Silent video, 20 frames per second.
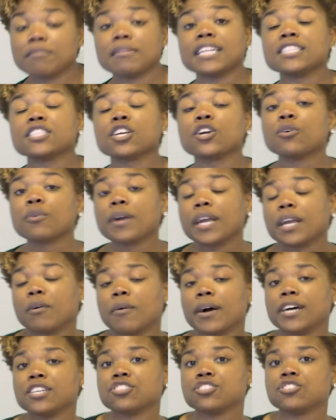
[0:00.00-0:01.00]
That's a great
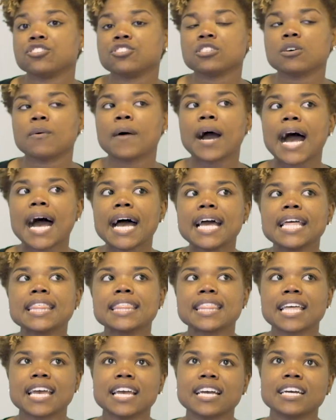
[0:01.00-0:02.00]
question. So I
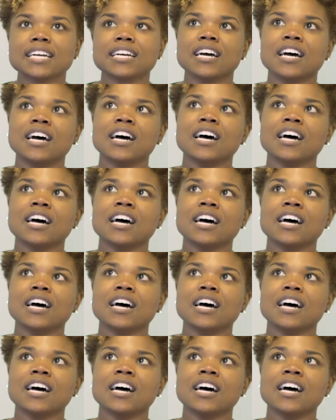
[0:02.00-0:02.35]
think